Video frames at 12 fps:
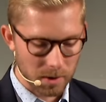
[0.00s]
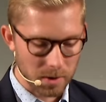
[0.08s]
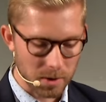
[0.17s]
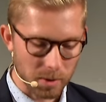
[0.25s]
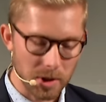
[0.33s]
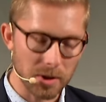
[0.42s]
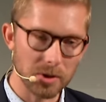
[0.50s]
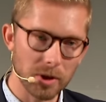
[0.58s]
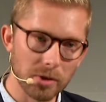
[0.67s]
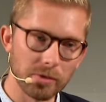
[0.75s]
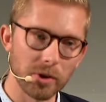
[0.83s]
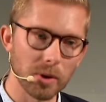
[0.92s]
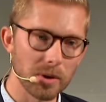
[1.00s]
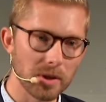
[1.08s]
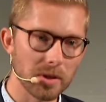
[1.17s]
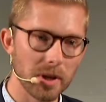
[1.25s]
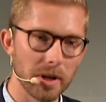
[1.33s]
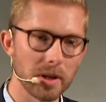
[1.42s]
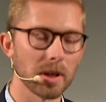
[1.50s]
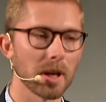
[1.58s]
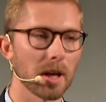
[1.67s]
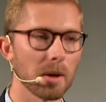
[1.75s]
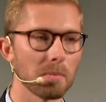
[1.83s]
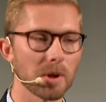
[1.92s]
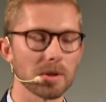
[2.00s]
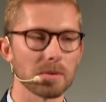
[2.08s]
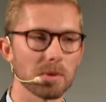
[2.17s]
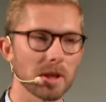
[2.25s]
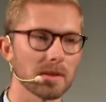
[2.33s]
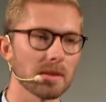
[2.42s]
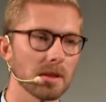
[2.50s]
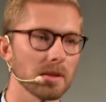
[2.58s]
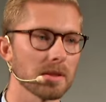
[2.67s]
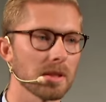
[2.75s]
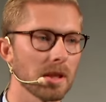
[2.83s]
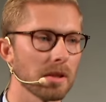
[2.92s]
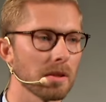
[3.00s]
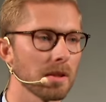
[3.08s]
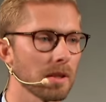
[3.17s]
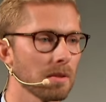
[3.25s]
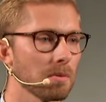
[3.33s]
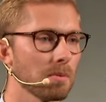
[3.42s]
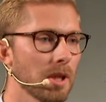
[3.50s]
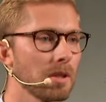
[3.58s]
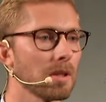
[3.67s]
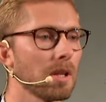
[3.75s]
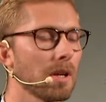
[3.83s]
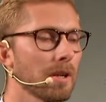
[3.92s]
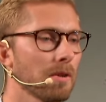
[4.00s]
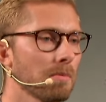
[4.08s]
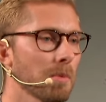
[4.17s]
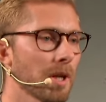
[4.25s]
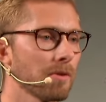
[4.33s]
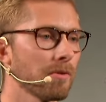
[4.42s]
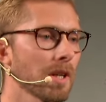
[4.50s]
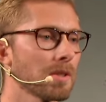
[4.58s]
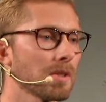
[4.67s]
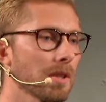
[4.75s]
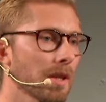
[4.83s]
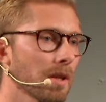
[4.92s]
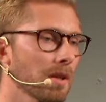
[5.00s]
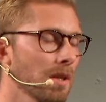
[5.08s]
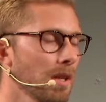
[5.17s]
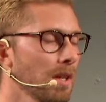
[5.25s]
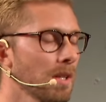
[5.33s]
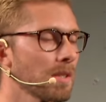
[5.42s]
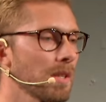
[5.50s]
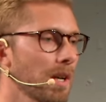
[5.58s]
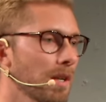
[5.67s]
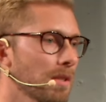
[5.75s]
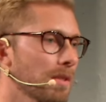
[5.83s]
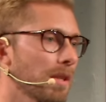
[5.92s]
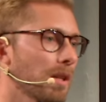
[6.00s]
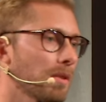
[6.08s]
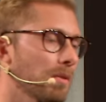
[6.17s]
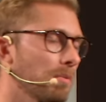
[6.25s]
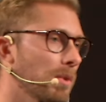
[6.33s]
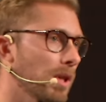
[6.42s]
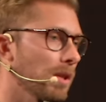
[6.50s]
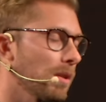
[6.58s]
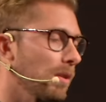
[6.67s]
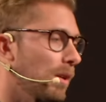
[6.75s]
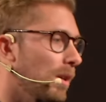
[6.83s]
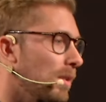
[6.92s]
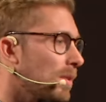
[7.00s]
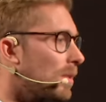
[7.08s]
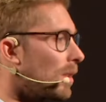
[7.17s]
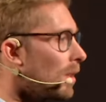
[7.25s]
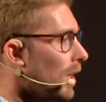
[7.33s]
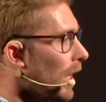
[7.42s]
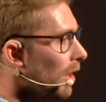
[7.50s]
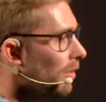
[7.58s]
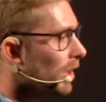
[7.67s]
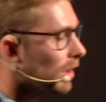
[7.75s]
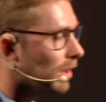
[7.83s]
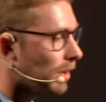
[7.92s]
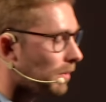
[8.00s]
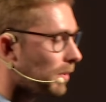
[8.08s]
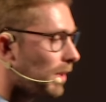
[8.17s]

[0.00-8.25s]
so it's a strong focus there, because we can still see within a lot of manufacturing sites that we are still having a lot